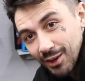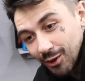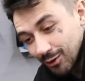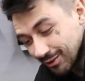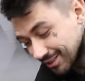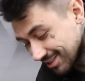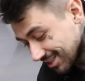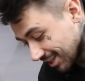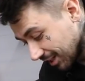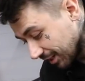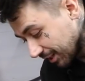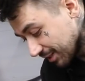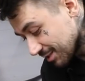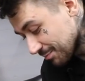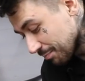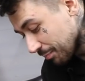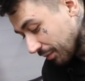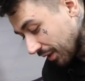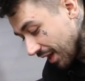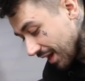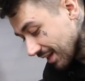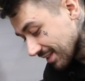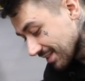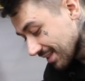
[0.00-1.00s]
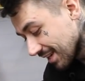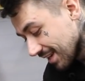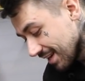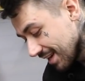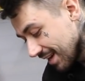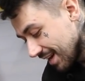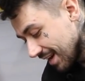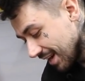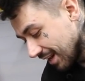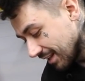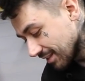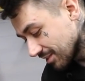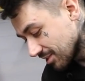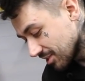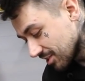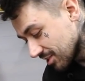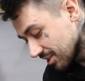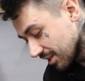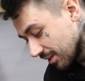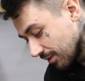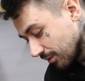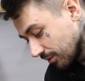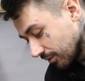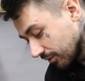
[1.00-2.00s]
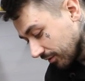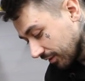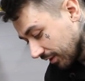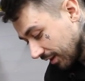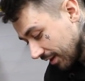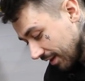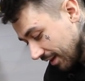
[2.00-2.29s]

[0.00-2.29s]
until it's bled and sealed.